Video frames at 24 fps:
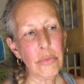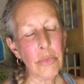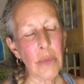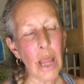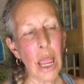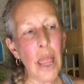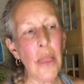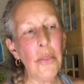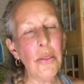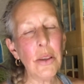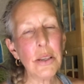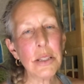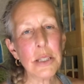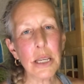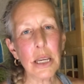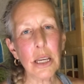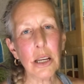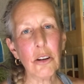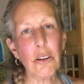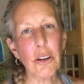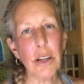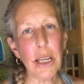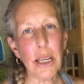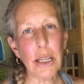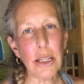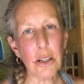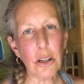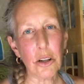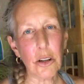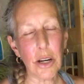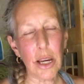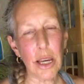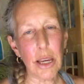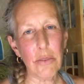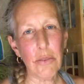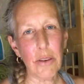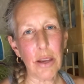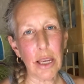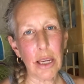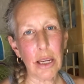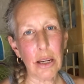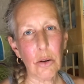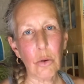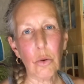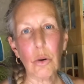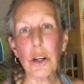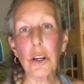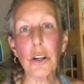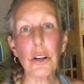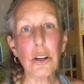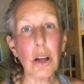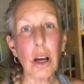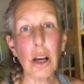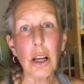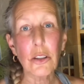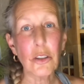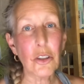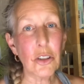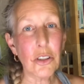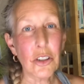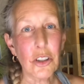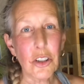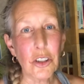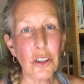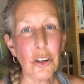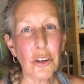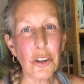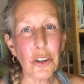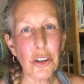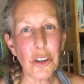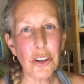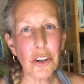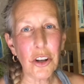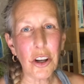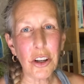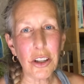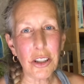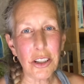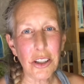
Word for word: and this can create a craving or you're not just you know you're not